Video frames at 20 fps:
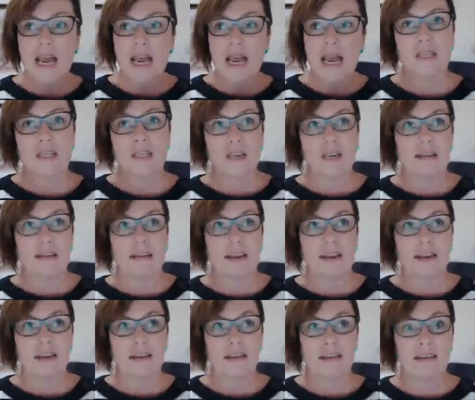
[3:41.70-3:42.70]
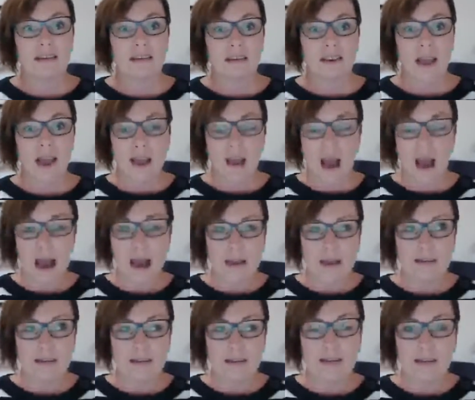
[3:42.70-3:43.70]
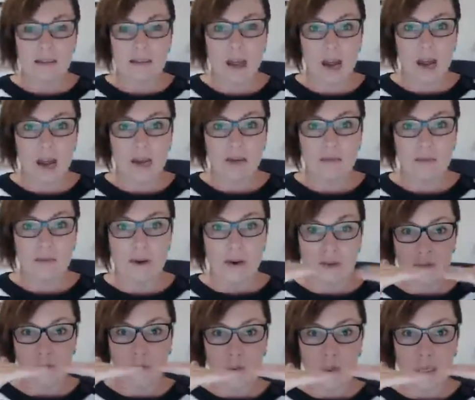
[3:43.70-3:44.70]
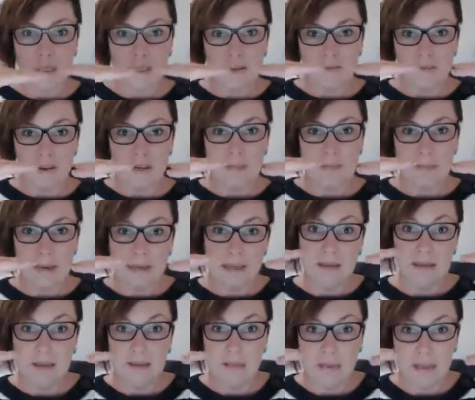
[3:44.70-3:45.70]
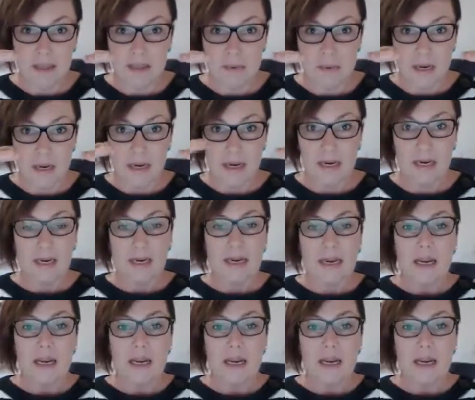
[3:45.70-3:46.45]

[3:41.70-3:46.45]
which isn't a sign for us to quickly find balance, by the way.